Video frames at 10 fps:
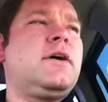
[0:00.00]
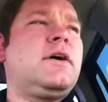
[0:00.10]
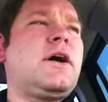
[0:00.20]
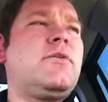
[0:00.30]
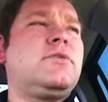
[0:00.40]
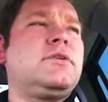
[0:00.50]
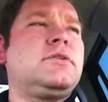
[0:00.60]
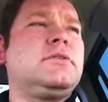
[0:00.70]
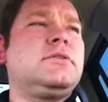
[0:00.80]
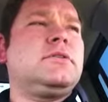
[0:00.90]
I
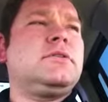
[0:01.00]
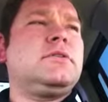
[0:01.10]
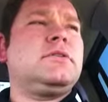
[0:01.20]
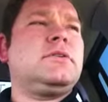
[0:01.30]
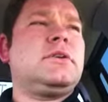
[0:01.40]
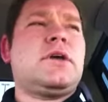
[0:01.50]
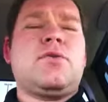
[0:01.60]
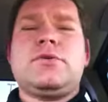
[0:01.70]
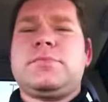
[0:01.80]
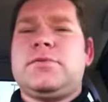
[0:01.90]
wouldn't
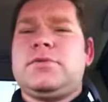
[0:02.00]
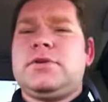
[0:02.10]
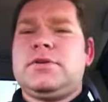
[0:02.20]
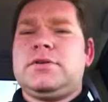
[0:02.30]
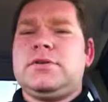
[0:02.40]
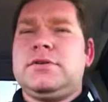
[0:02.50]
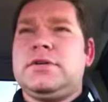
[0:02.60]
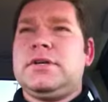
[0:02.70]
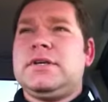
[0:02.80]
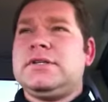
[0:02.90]
be able to
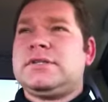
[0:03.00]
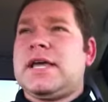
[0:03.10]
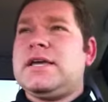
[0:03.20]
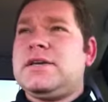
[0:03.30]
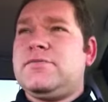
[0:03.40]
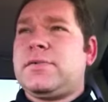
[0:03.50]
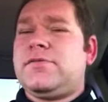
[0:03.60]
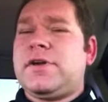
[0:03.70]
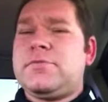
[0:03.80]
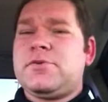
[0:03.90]
save my
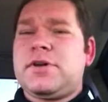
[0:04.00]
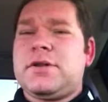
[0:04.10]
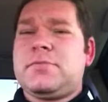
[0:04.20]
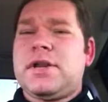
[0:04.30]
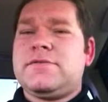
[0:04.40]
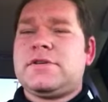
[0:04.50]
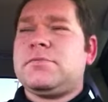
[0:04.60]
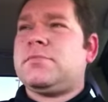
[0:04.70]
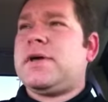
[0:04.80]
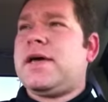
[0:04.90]
family or anybody if
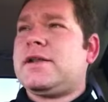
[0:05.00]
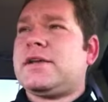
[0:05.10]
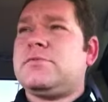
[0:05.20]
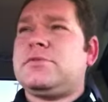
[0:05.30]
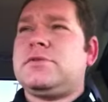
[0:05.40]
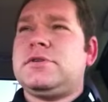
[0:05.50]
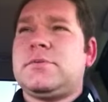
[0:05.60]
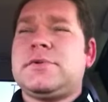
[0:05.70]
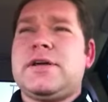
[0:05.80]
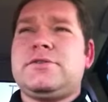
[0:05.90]
something bad come
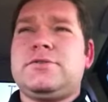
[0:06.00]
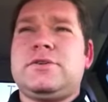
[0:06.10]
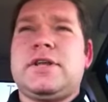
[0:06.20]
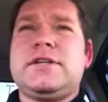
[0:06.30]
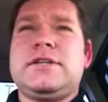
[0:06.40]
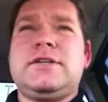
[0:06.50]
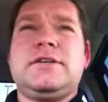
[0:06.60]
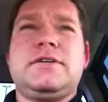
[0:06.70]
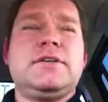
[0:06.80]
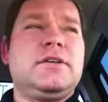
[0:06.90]
down to it, and I needed
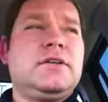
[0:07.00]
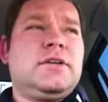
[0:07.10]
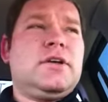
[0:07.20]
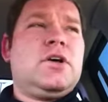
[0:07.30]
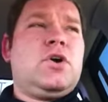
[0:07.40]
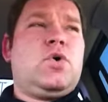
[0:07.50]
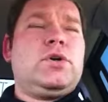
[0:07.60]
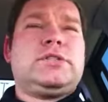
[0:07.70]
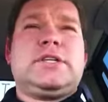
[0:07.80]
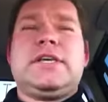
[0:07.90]
to
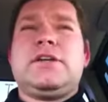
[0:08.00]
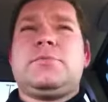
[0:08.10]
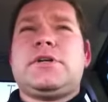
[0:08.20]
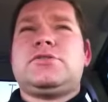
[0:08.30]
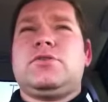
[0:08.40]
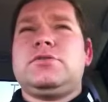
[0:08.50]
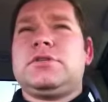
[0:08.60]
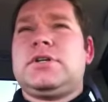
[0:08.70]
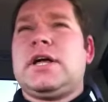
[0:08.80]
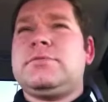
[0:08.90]
hoist a kid on my shoulders
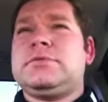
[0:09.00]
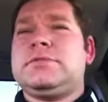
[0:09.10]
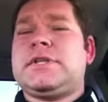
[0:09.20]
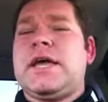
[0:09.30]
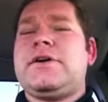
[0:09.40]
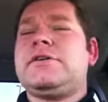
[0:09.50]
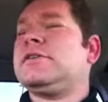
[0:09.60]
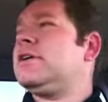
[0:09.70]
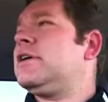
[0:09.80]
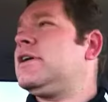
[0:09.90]
and climb some
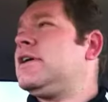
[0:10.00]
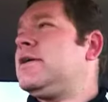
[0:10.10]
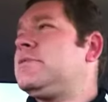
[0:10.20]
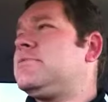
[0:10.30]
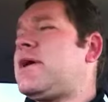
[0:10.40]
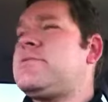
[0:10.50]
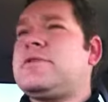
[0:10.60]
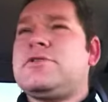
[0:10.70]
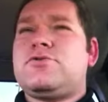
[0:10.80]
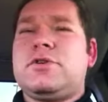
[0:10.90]
stairs. I mean, maybe
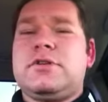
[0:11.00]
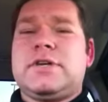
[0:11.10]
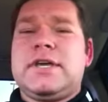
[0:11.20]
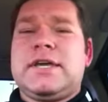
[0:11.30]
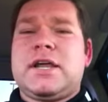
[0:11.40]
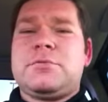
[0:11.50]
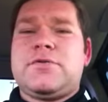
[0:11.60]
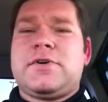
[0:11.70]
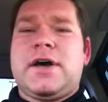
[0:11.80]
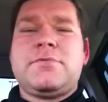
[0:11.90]
the adrenaline kick in, I'll be
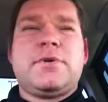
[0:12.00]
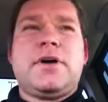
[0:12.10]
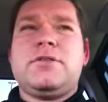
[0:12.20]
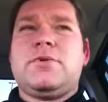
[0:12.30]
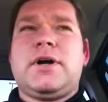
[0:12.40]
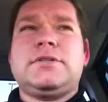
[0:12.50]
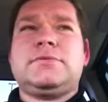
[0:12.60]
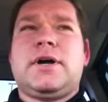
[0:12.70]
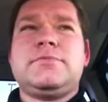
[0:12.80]
fine, but otherwise,